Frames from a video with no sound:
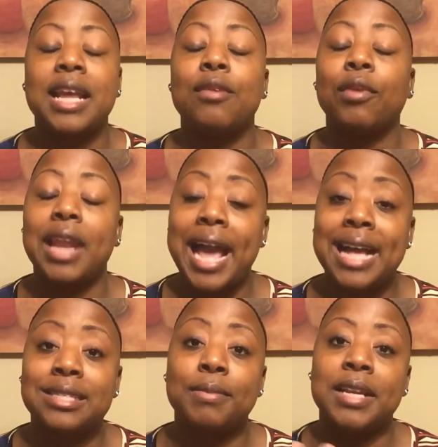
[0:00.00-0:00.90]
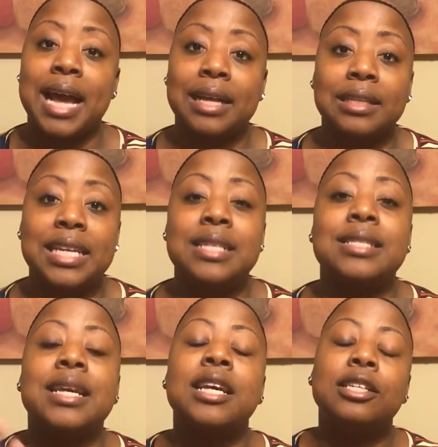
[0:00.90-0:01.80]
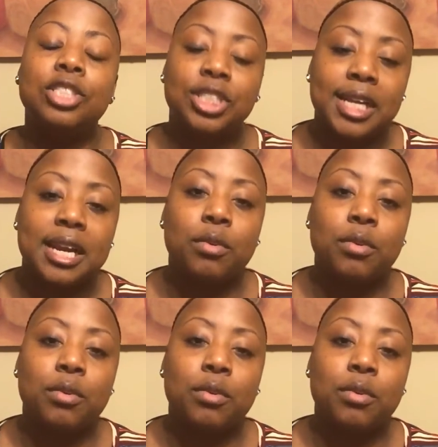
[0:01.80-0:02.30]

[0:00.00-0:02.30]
And last but not least, share